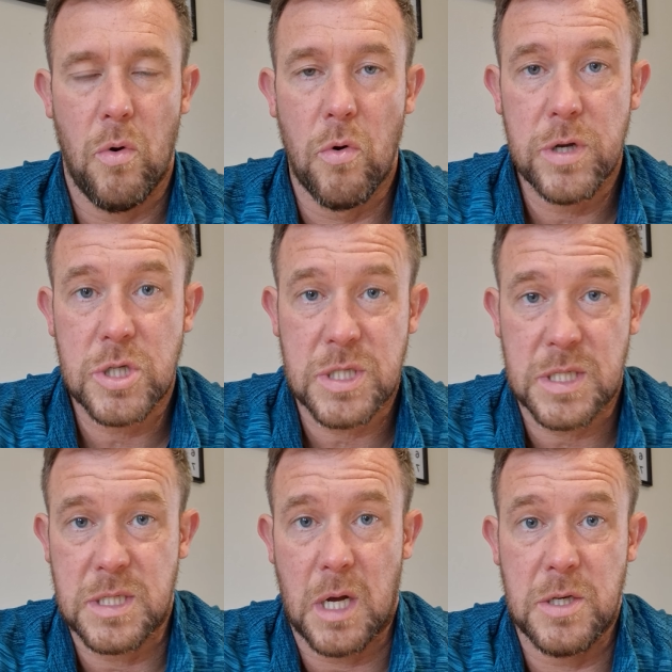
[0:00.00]
Or it just
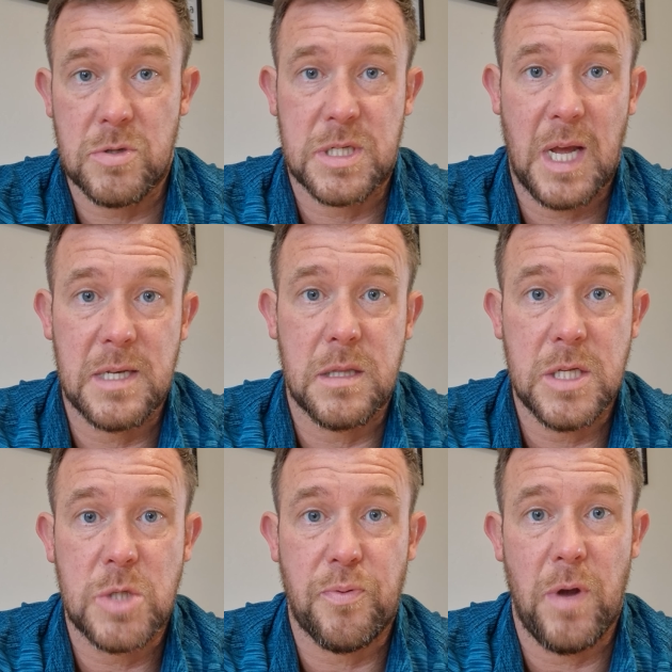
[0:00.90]
doesn't understand
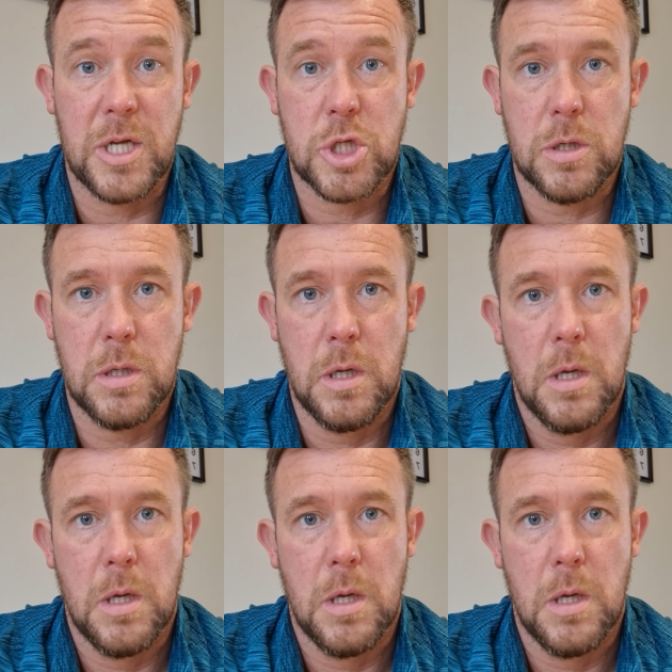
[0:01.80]
leash pressure,